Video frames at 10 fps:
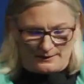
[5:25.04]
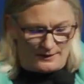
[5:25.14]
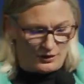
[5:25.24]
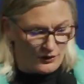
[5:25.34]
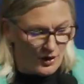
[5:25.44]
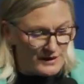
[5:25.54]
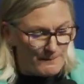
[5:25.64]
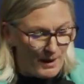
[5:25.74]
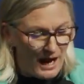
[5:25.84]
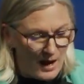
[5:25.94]
You know, the only
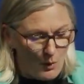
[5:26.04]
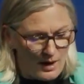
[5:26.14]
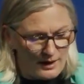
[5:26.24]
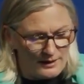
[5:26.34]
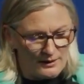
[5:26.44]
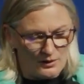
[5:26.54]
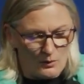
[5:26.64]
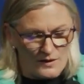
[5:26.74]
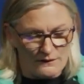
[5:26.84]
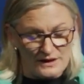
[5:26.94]
power
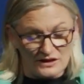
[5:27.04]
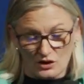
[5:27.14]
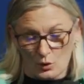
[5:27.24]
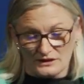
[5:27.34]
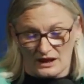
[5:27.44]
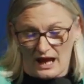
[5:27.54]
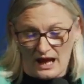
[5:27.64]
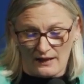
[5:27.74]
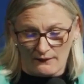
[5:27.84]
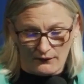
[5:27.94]
one of these thoughts
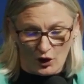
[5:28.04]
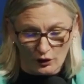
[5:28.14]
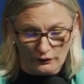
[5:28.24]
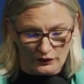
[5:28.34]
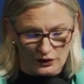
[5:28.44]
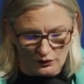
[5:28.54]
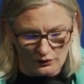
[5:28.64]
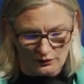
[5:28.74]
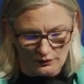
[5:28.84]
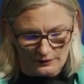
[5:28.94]
have over
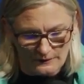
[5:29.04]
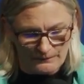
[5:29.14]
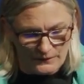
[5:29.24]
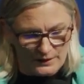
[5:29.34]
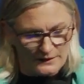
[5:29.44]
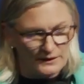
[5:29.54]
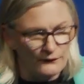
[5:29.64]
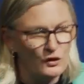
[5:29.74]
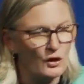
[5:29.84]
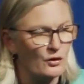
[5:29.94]
you is if
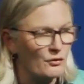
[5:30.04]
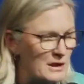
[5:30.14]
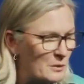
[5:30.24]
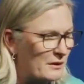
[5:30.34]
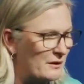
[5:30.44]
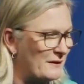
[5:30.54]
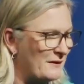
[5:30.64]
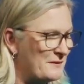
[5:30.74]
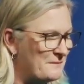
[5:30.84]
you agree with it.